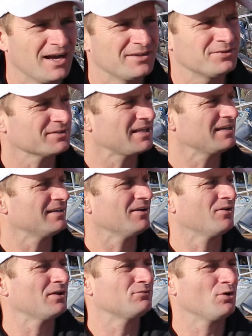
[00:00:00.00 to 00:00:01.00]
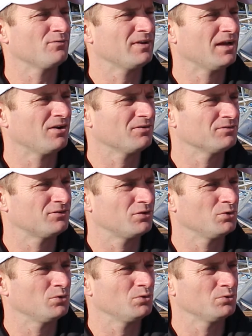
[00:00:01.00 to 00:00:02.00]
I took that down. I drove down
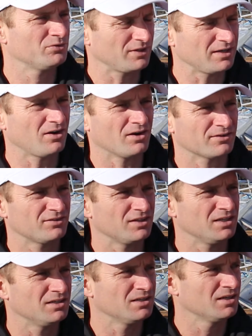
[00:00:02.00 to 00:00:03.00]
to St. Augustine.